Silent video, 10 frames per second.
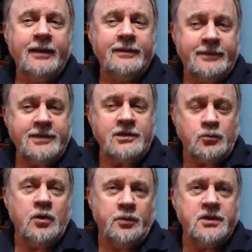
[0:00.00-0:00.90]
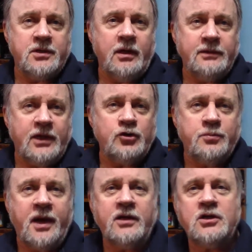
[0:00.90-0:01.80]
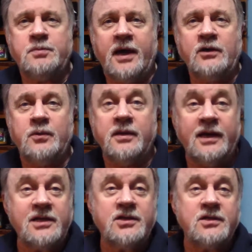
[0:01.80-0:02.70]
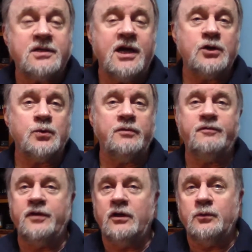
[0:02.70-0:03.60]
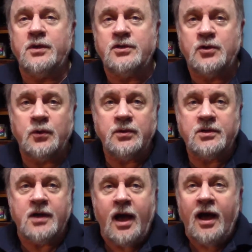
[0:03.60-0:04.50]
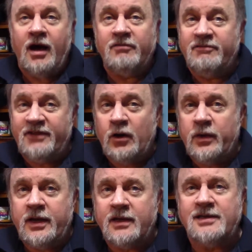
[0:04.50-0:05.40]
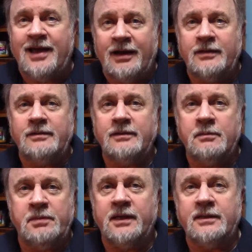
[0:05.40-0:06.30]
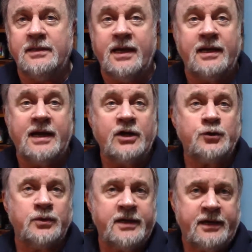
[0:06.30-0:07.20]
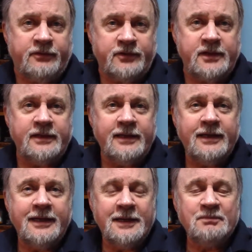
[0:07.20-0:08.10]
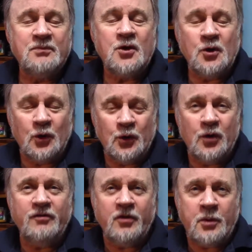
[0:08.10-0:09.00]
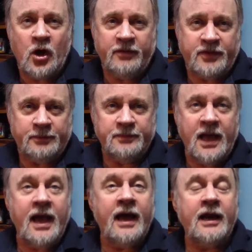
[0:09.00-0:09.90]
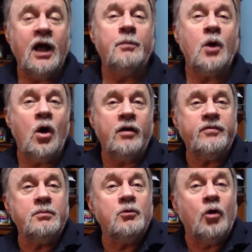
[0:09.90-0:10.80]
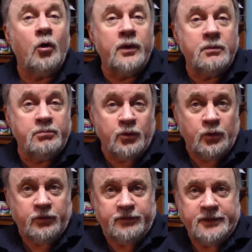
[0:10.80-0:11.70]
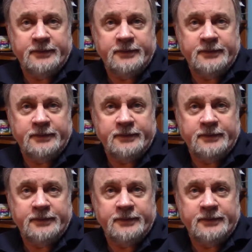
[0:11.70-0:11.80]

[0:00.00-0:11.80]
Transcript: This will result, as you might expect, with a lesson schedule filled with students of varying talent, ability, and natural gift. You'll learn from all of them and help all of them grow and improve.